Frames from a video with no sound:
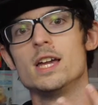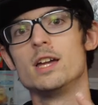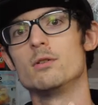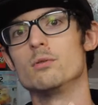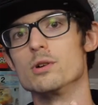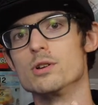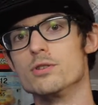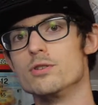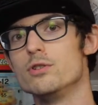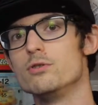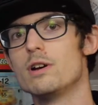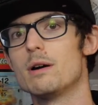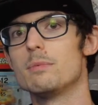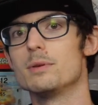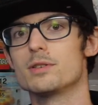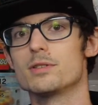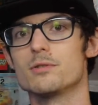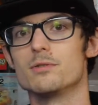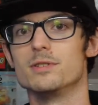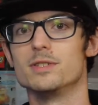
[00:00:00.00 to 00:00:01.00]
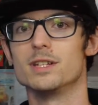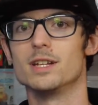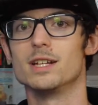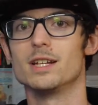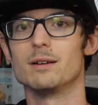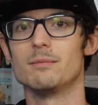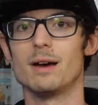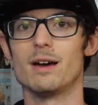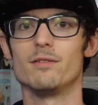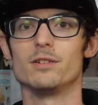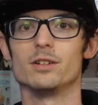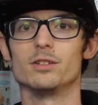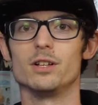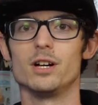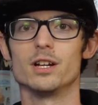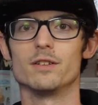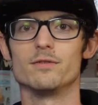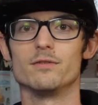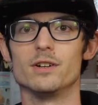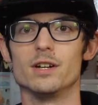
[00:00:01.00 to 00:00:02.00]
We're 2 episodes in. I'm having a lot
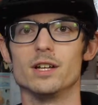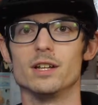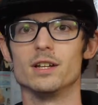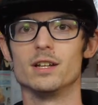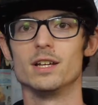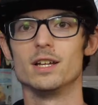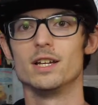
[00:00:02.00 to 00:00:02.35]
of fun